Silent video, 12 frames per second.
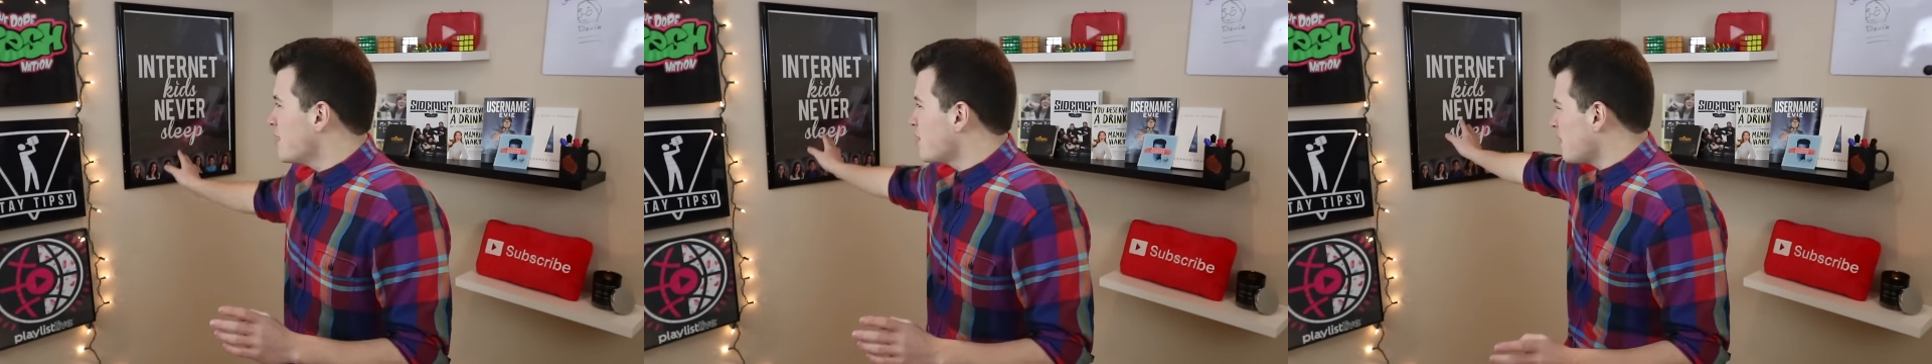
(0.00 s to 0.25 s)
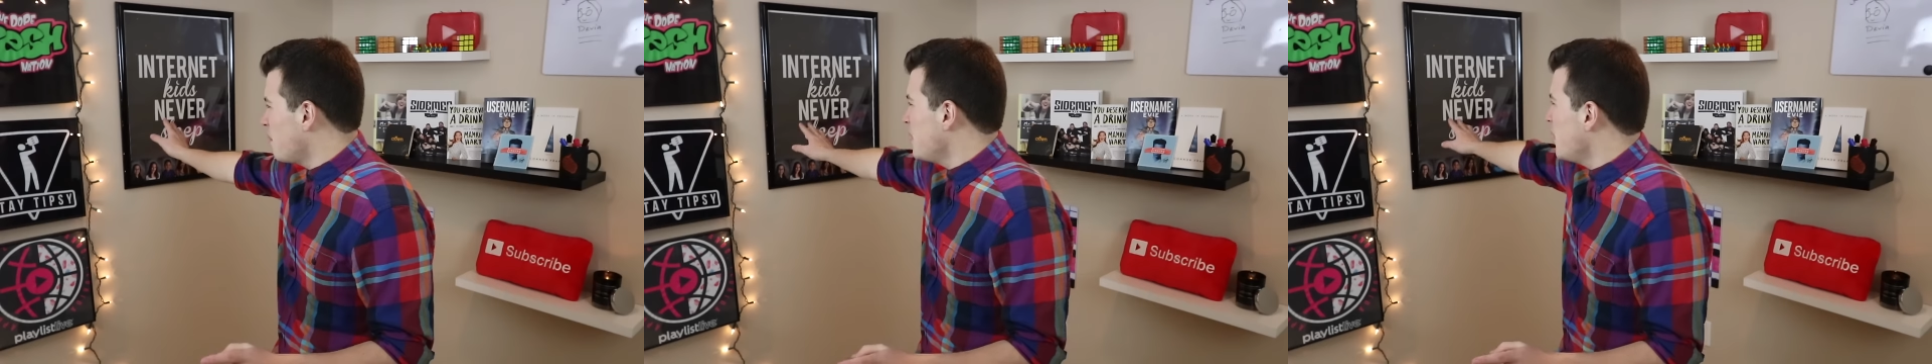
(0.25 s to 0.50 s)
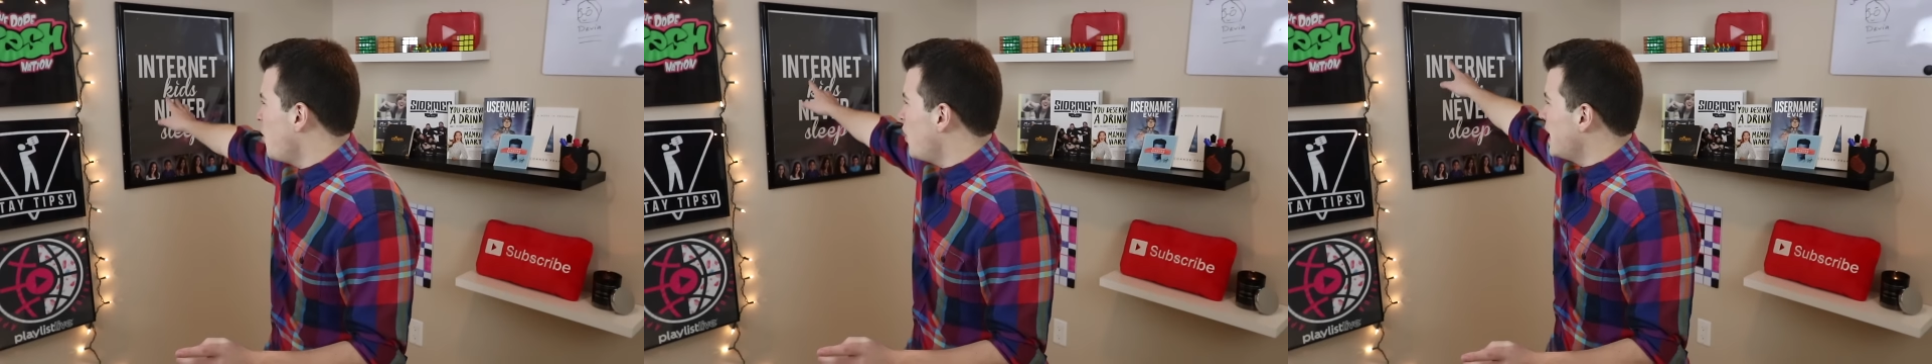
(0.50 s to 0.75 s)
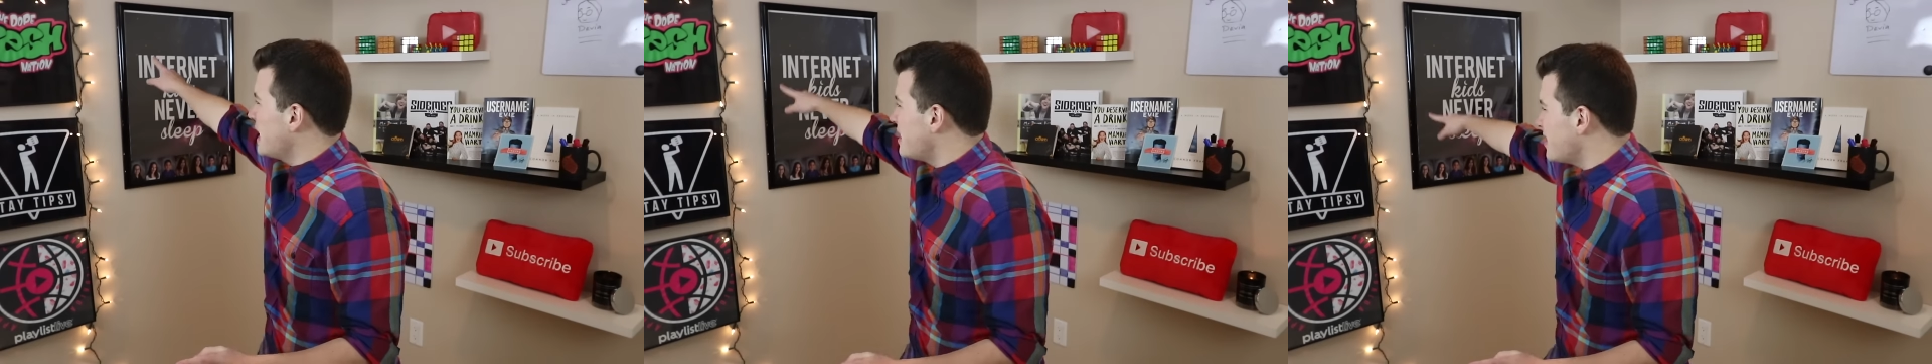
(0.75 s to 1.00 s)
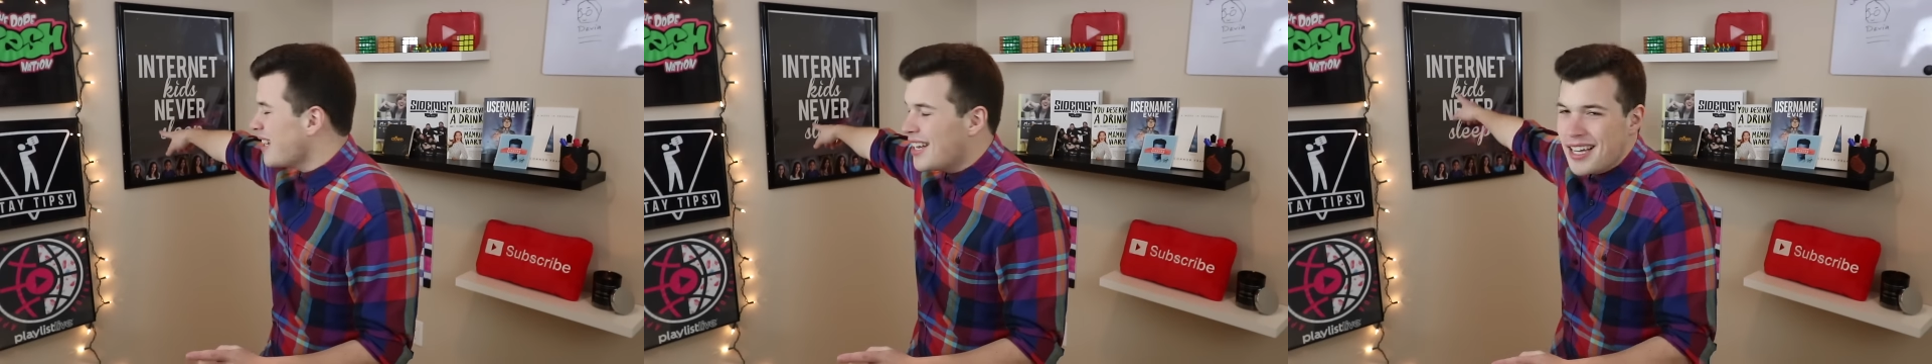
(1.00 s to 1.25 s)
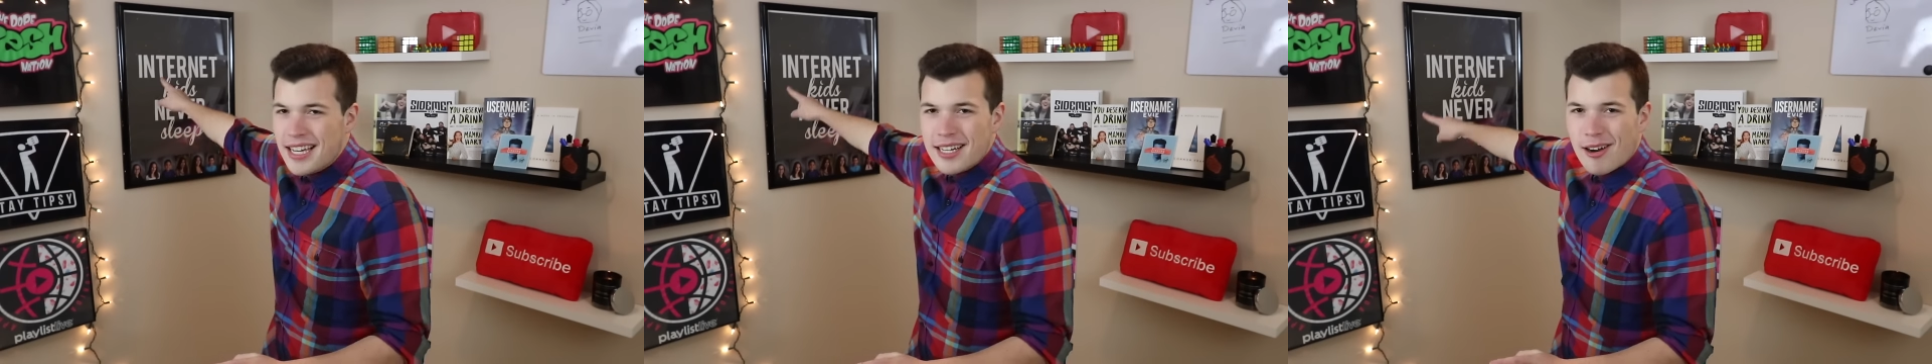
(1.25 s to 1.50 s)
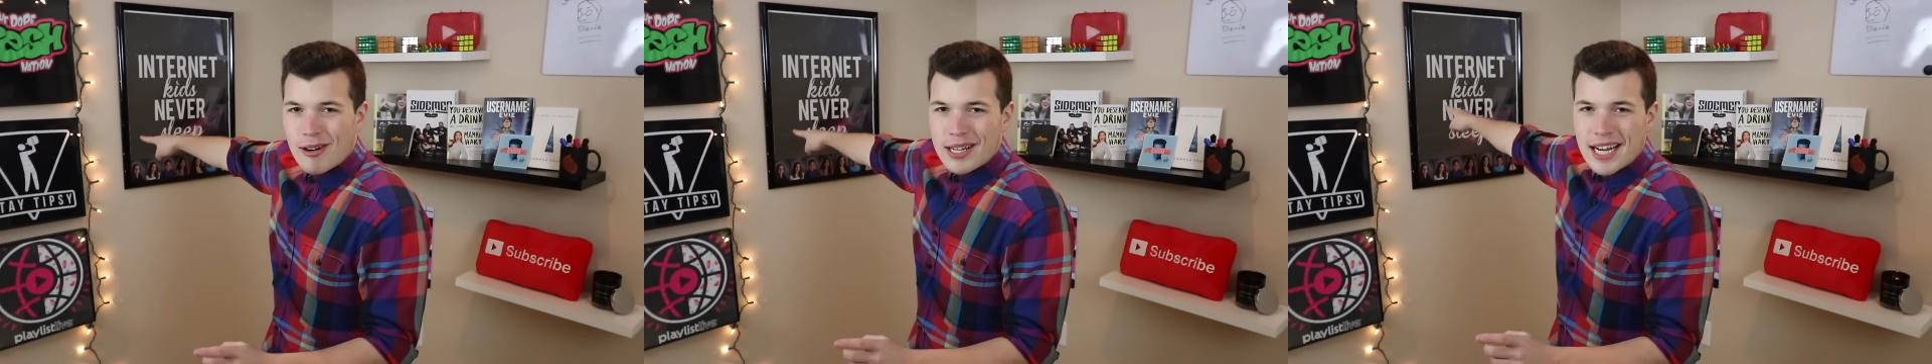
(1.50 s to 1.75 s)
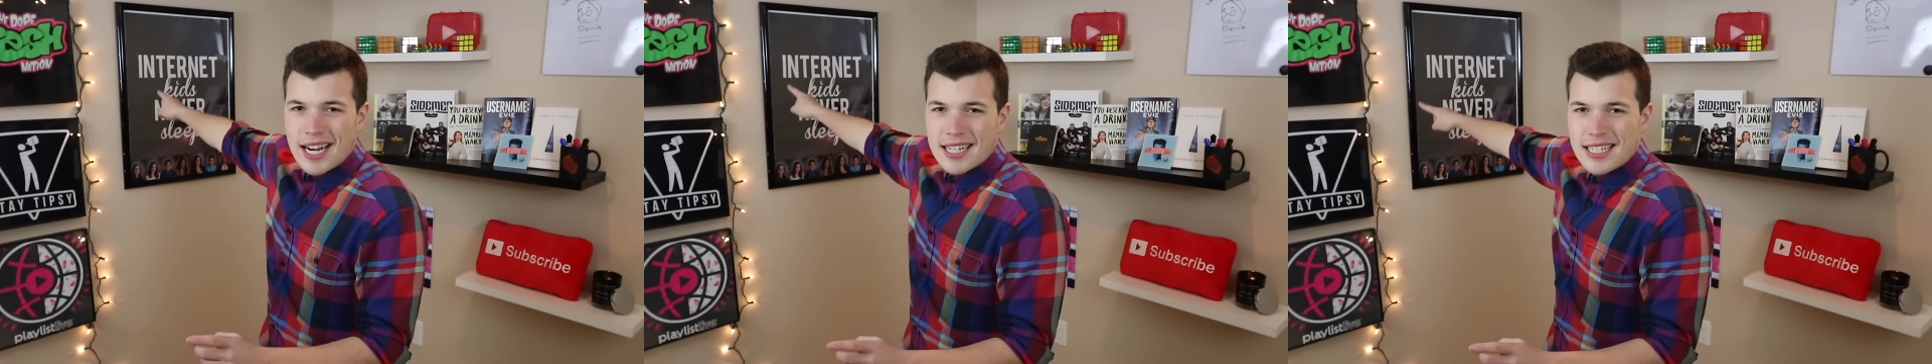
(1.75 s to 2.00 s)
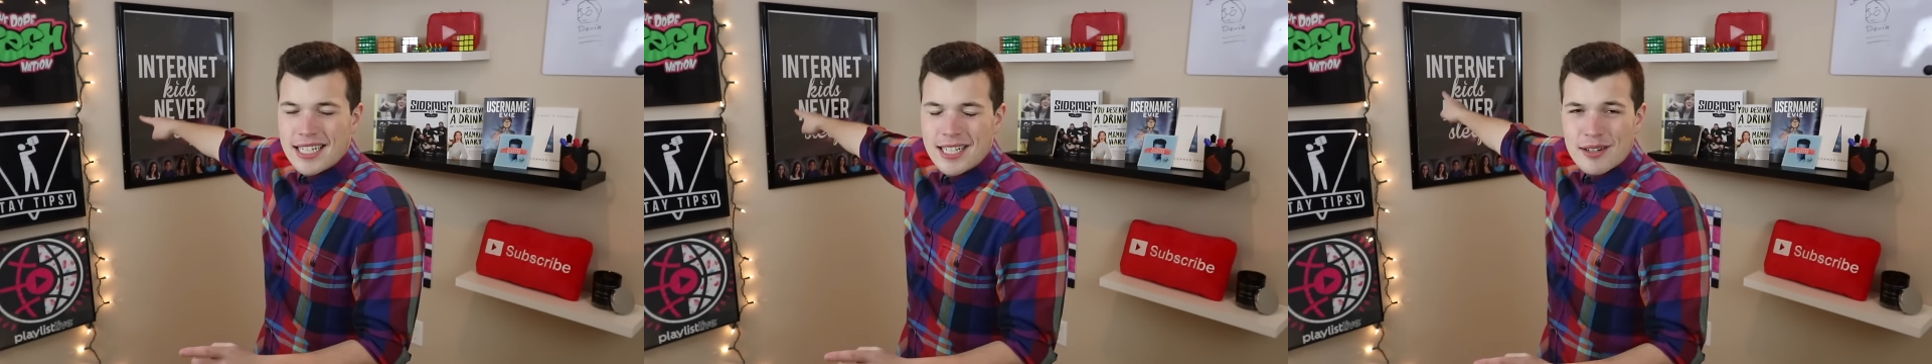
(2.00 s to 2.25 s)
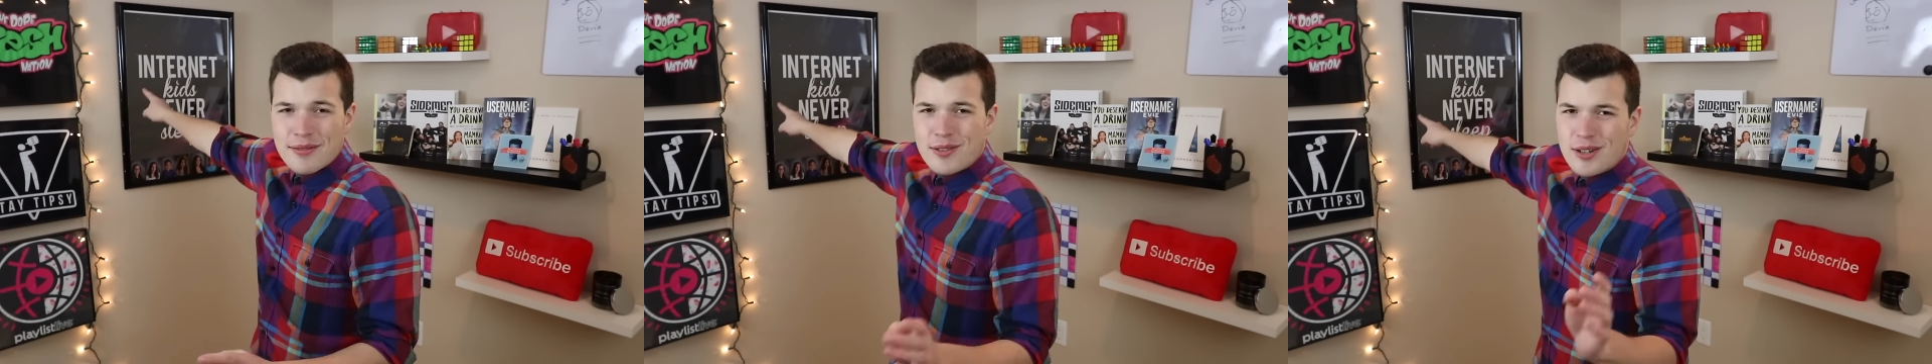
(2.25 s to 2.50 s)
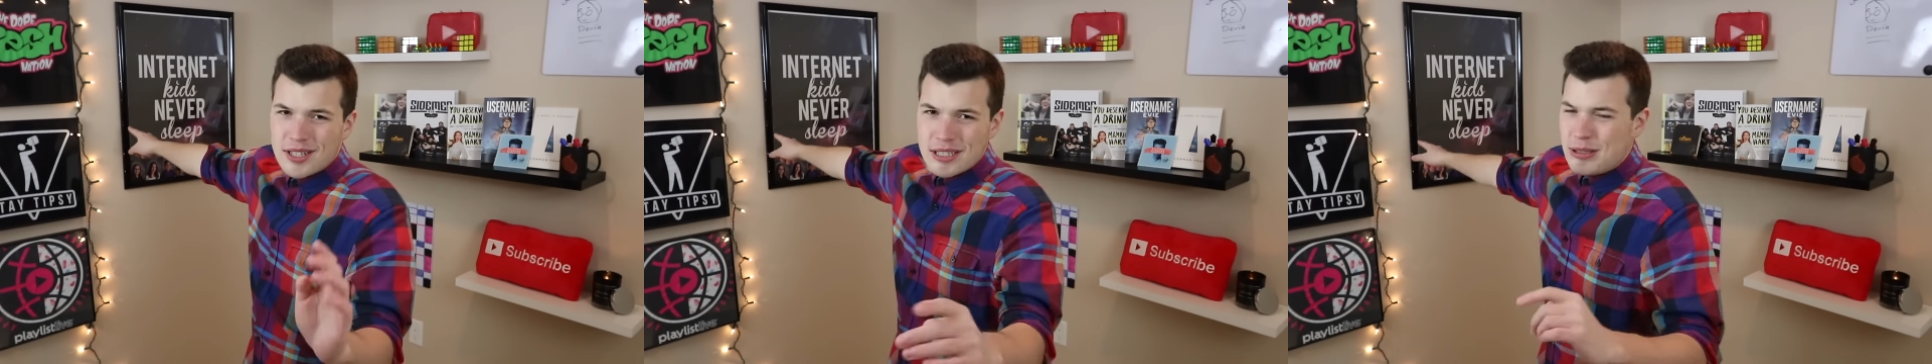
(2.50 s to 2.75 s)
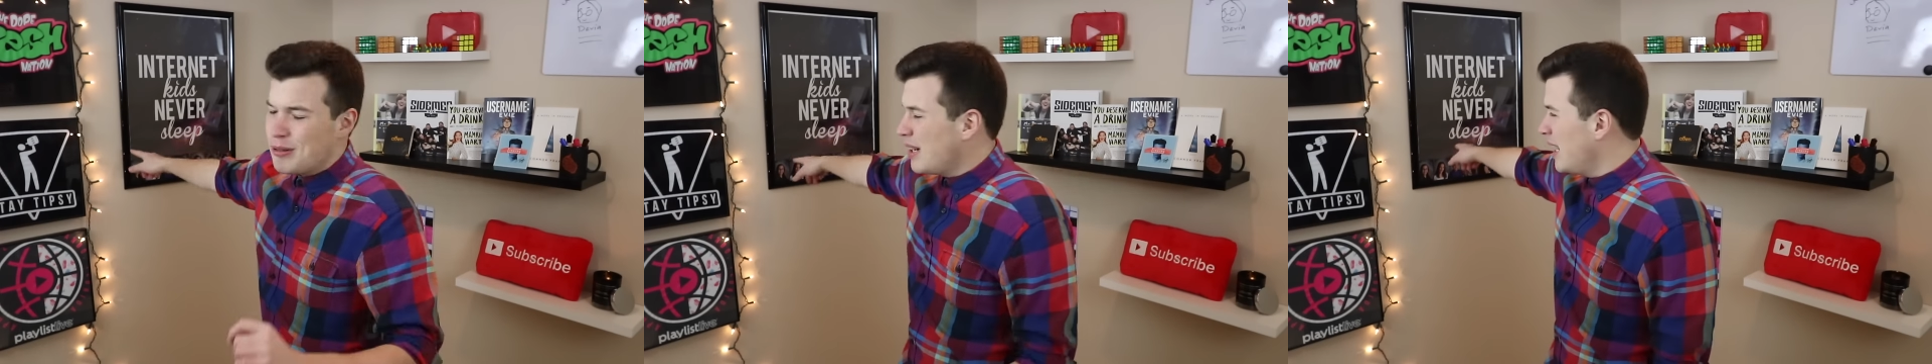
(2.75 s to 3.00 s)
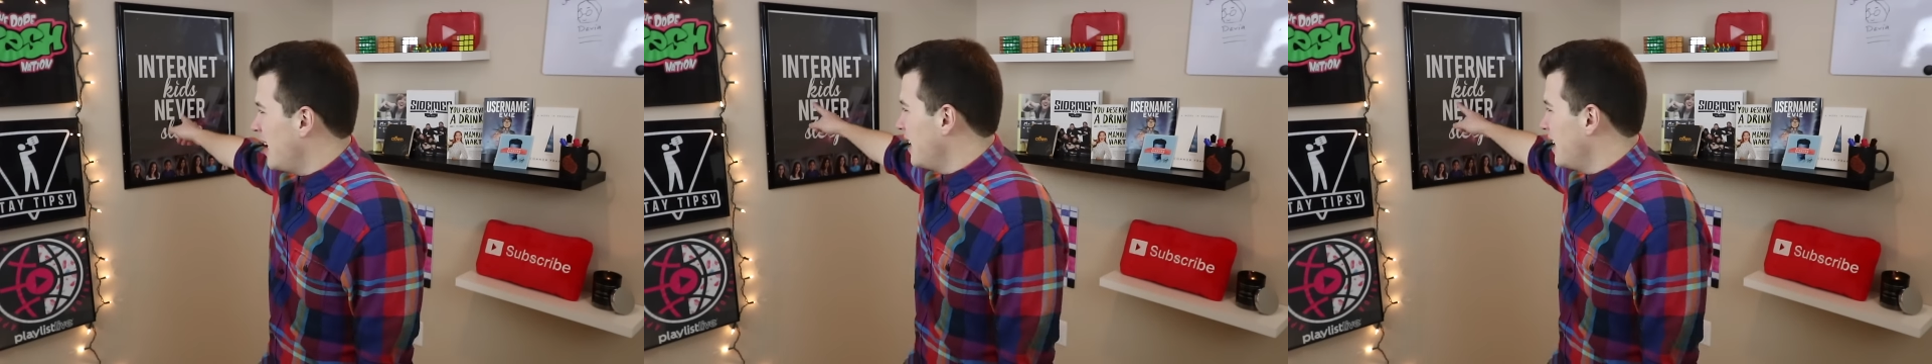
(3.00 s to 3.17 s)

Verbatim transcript: There's some noise going on in here for all you